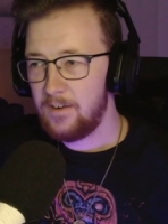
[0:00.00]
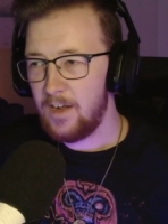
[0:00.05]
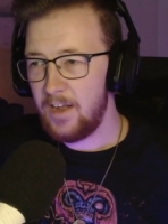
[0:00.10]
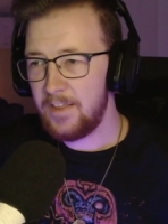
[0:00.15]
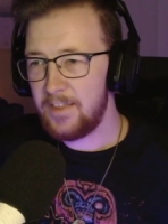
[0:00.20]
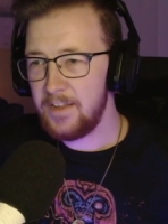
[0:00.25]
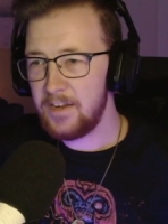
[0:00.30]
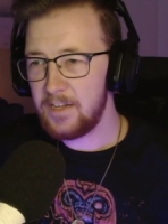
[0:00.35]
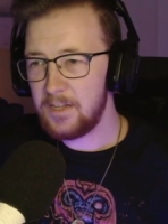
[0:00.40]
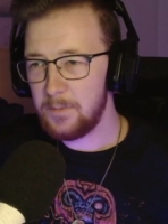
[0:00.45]
I
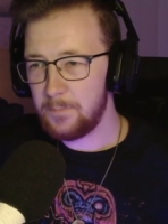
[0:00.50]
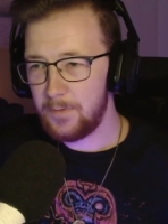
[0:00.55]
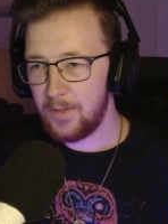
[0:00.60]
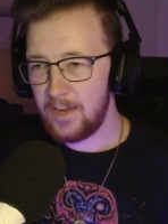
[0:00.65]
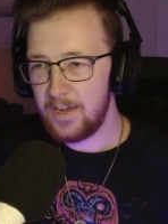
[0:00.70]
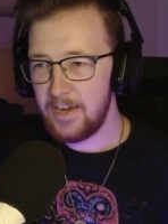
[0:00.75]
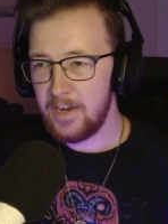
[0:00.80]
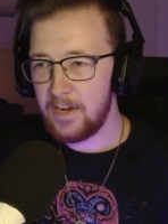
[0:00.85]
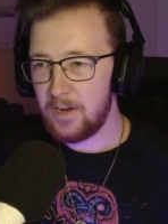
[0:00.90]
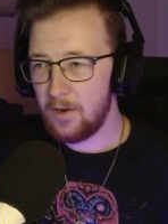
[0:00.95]
think the
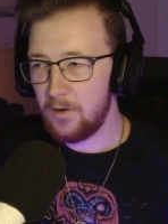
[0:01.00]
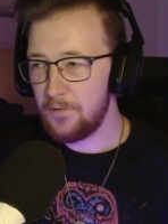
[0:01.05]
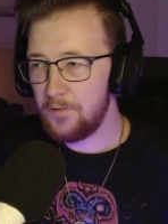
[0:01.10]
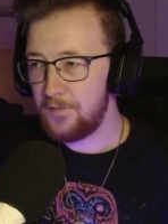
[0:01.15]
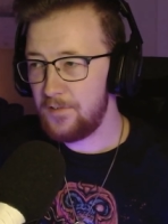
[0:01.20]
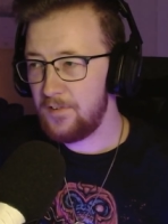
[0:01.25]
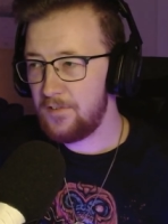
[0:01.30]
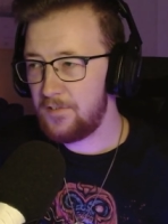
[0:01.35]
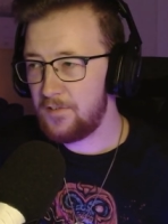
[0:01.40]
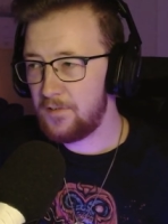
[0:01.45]
bloody
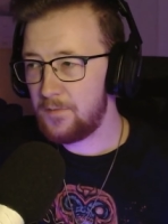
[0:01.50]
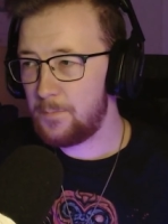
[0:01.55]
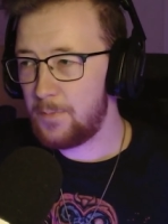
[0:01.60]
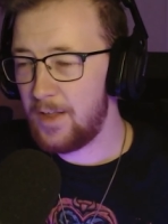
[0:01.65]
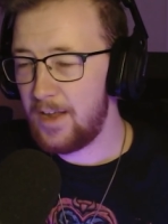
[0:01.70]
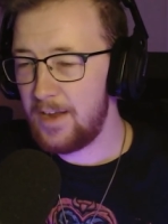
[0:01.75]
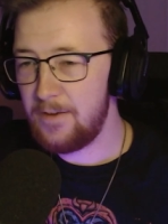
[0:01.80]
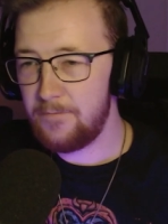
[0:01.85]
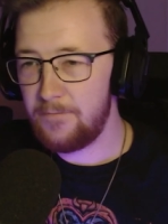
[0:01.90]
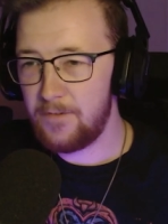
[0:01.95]
ghost is just
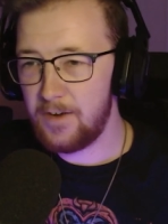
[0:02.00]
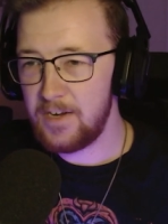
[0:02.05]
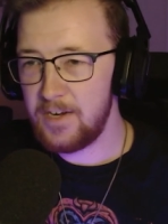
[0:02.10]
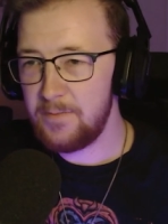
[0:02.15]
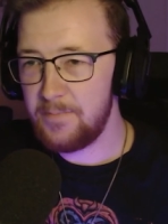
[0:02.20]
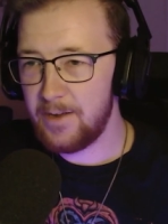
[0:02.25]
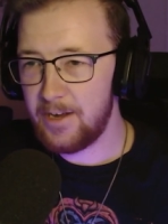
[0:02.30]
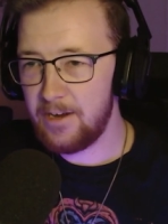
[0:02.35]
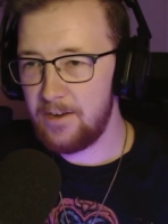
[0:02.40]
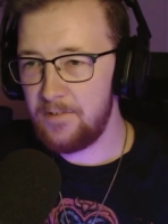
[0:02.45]
playing funny
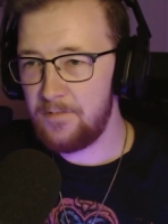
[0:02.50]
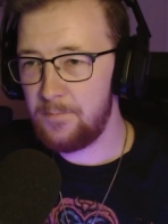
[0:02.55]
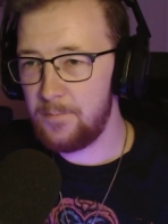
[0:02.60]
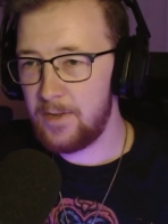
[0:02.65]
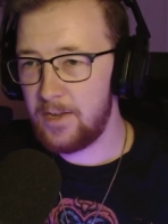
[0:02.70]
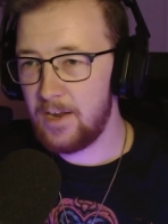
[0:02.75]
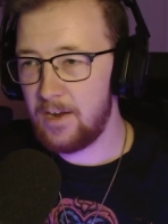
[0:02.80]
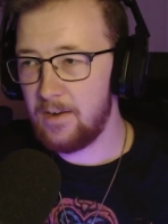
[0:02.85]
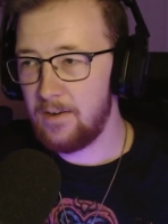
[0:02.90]
buggers with you.